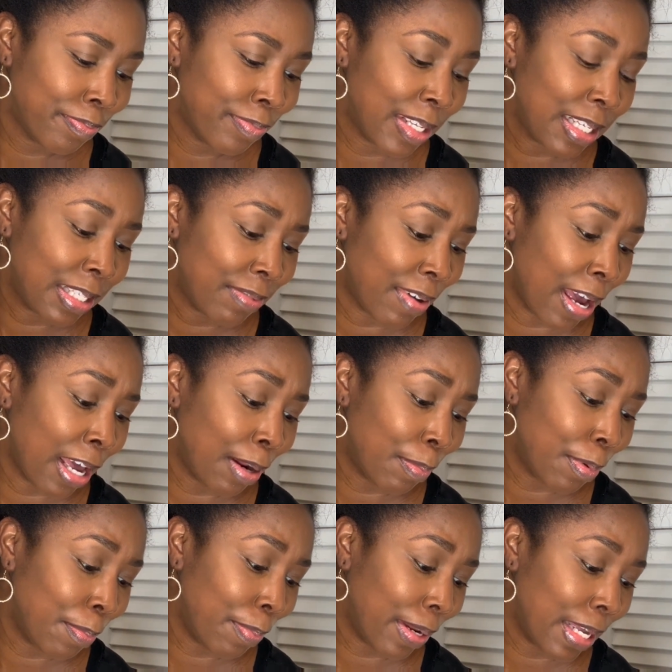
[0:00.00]
this
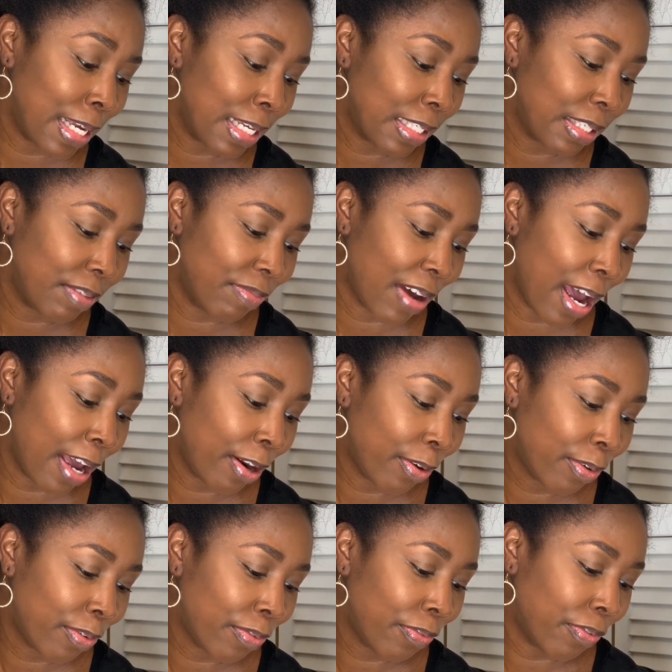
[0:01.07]
vitamin place,
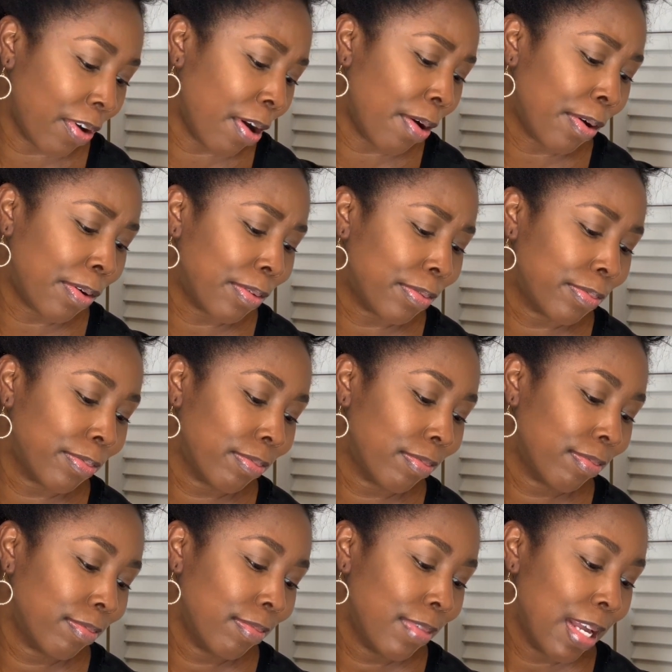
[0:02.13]
Vital Foam,
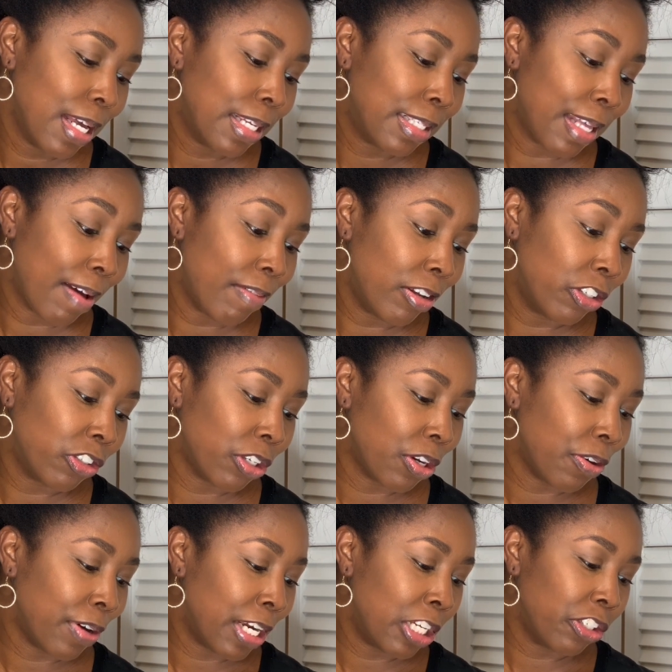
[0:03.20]
7th
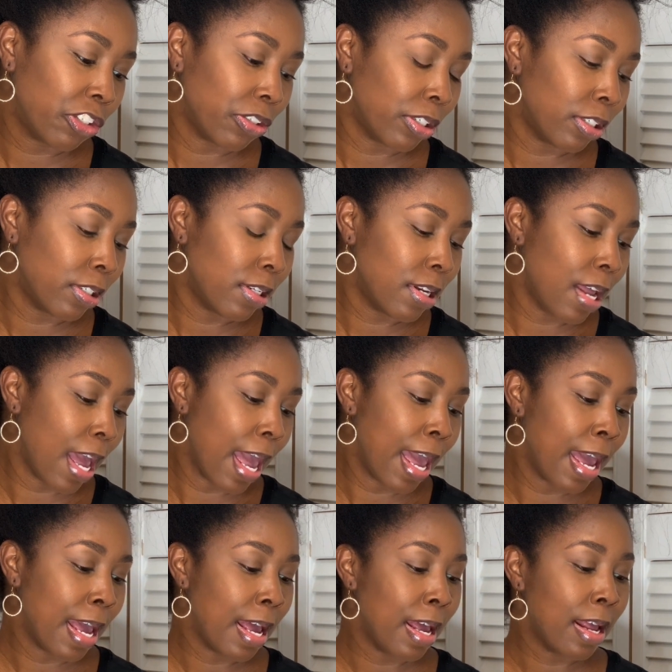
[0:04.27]
generation,
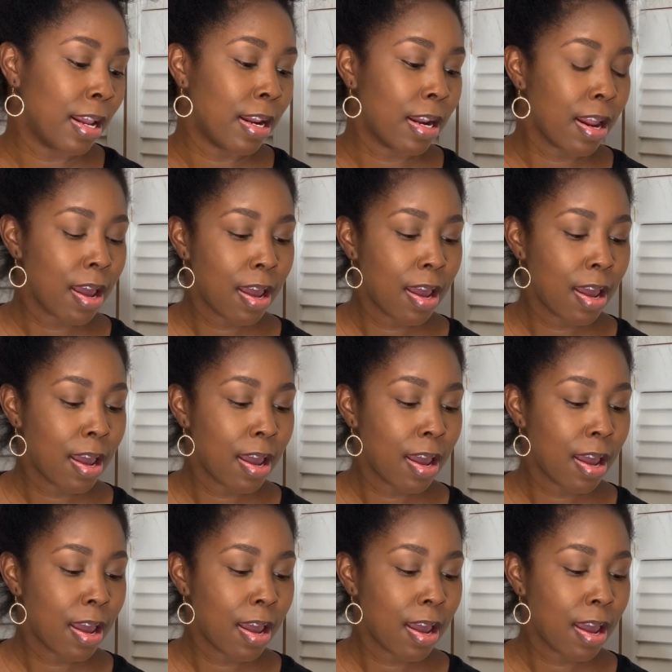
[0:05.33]
and